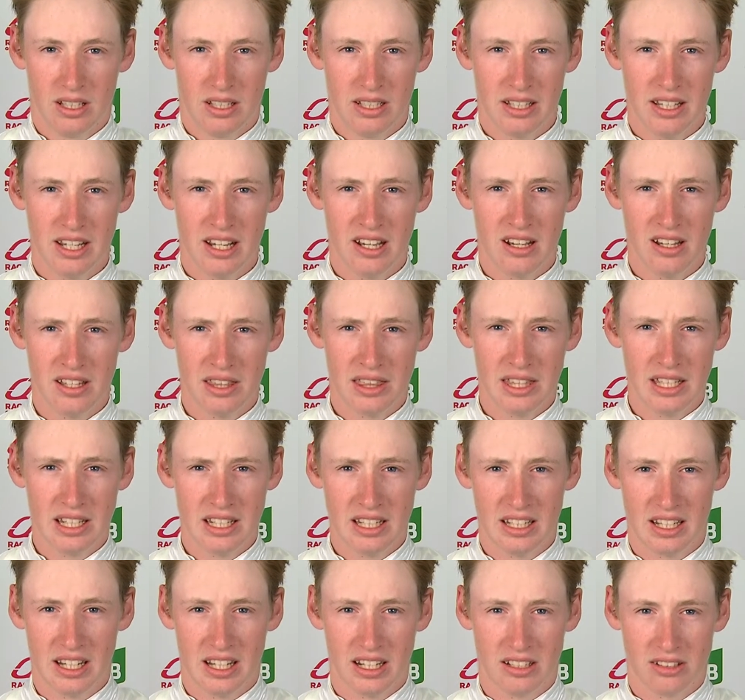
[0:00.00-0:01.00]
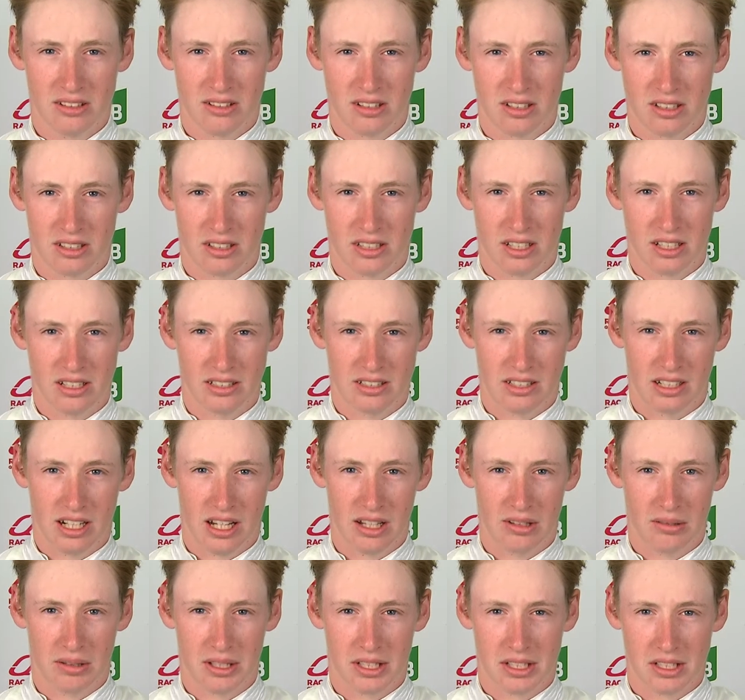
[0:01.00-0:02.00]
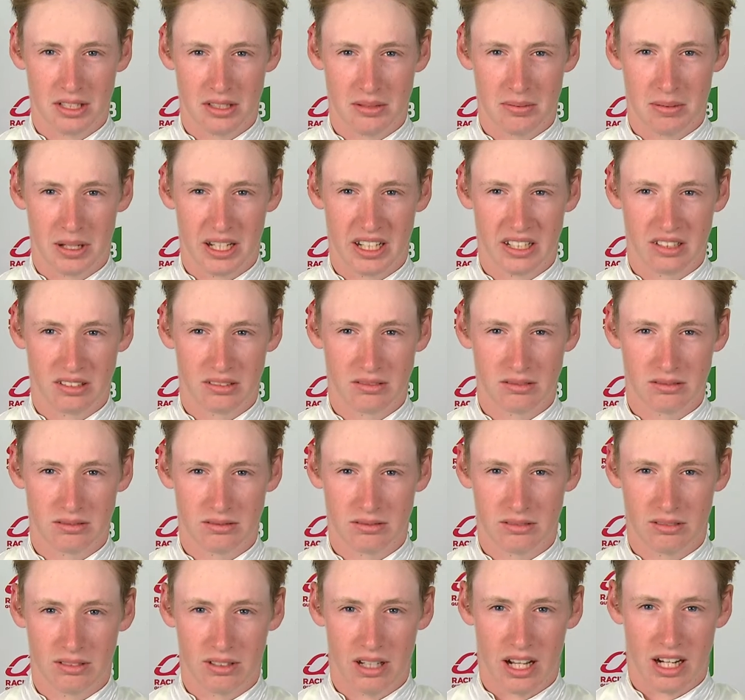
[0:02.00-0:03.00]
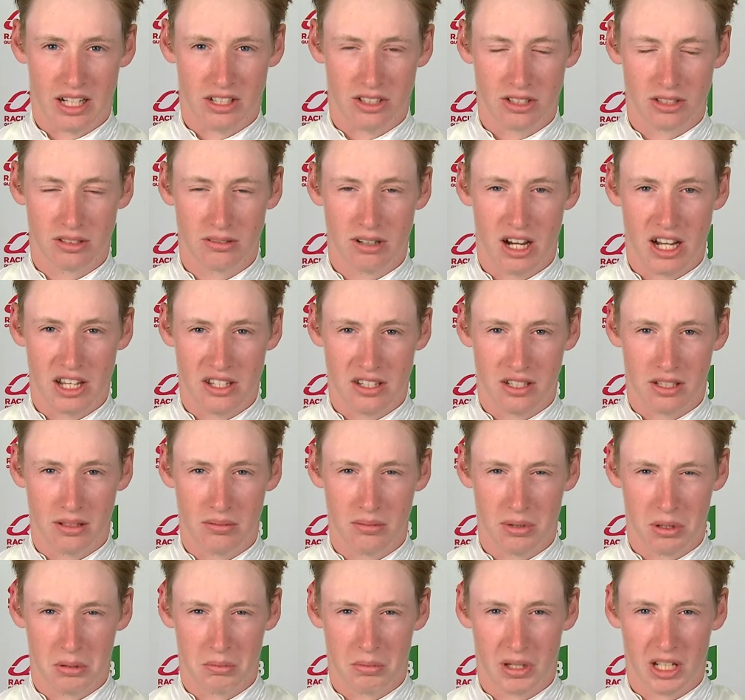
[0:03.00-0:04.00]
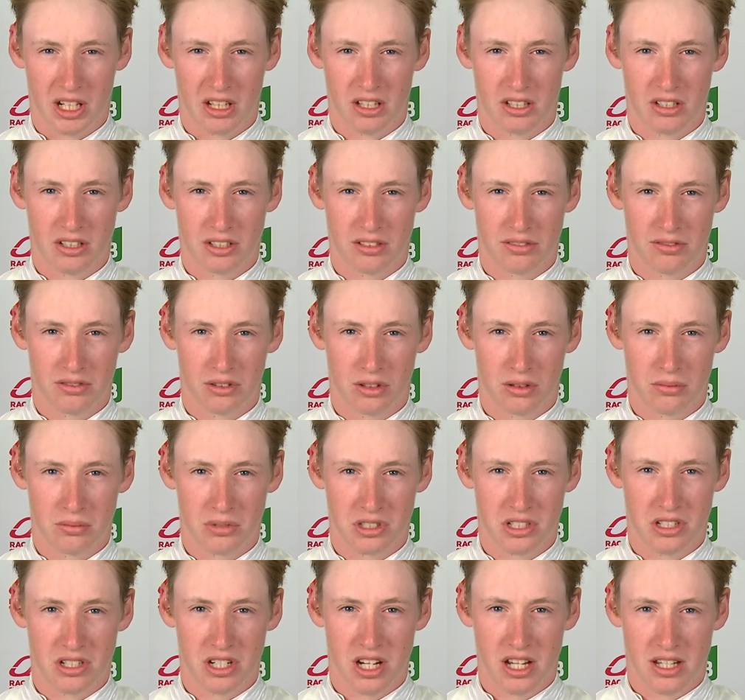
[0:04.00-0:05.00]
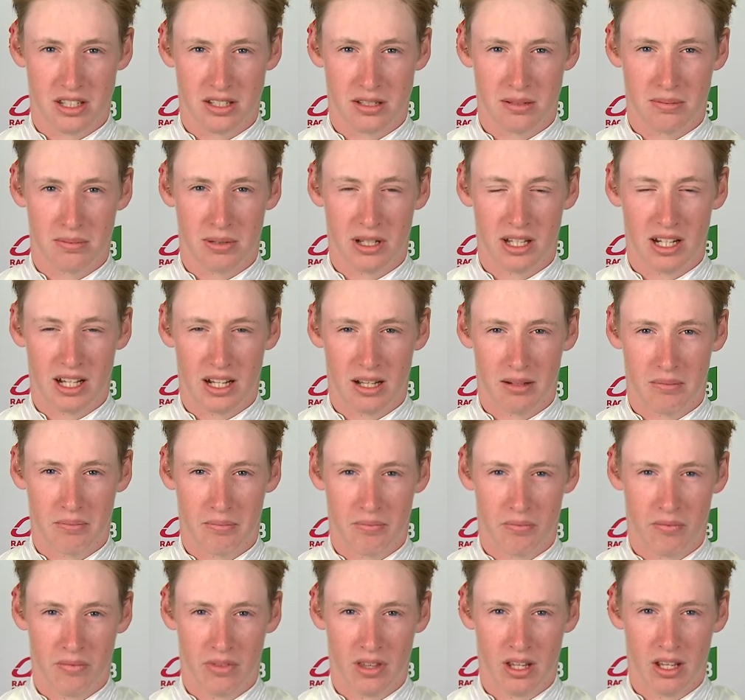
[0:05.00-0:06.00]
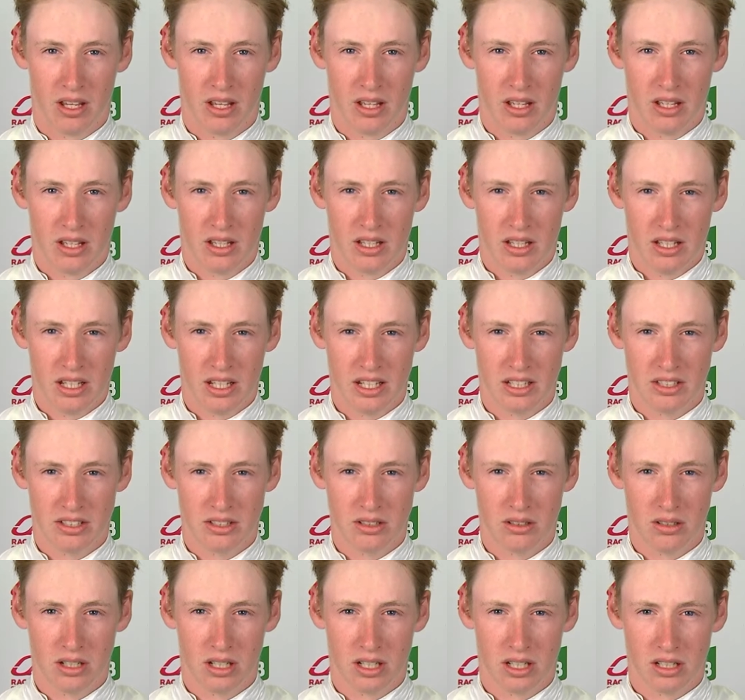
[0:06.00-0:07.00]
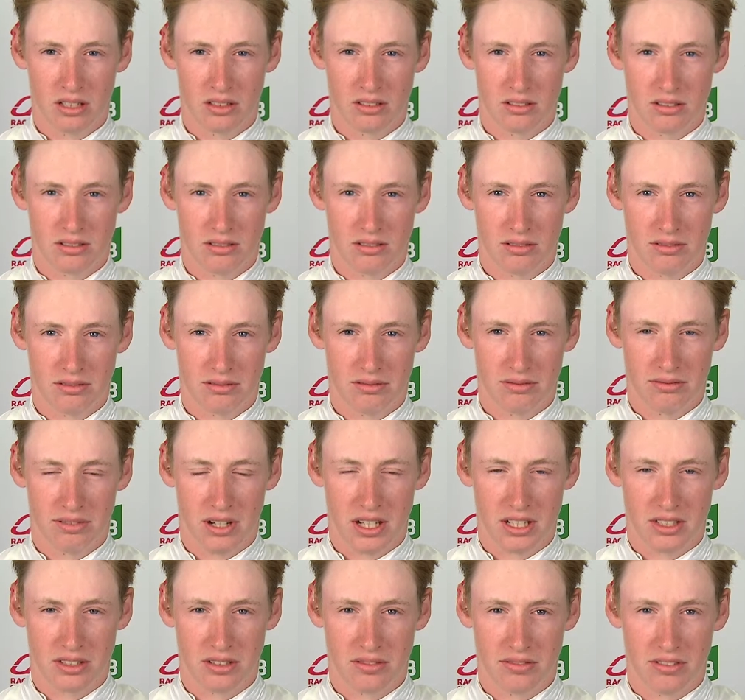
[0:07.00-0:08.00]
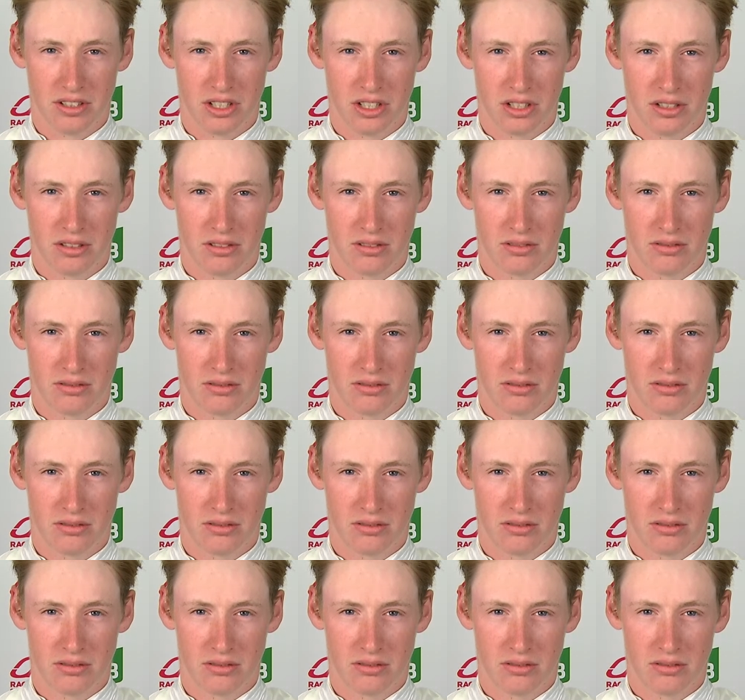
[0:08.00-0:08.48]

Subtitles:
Yeah, I think again, Chris, he's another one that's been actually racing a bit better than his form suggests, but he's sort of faced a few